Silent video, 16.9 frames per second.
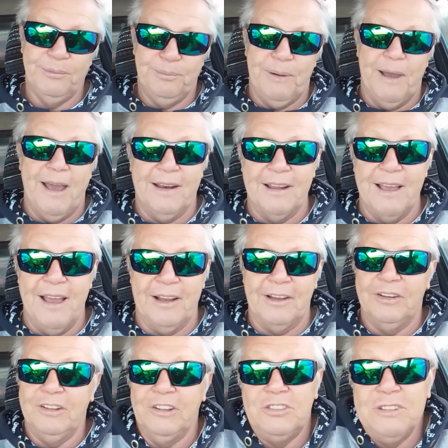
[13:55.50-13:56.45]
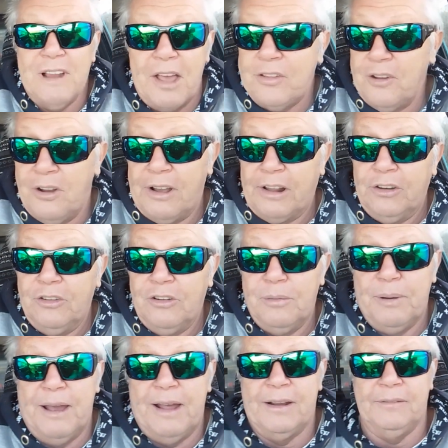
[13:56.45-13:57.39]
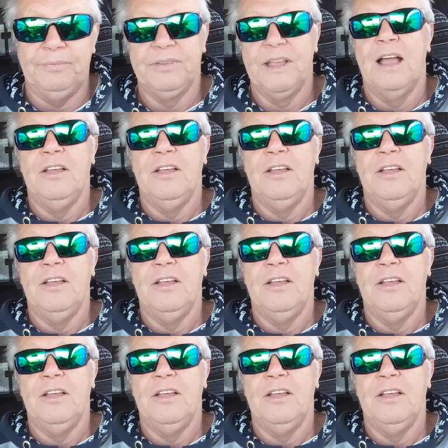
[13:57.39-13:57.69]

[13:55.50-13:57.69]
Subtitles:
bad luck. There's nothing I can do about it.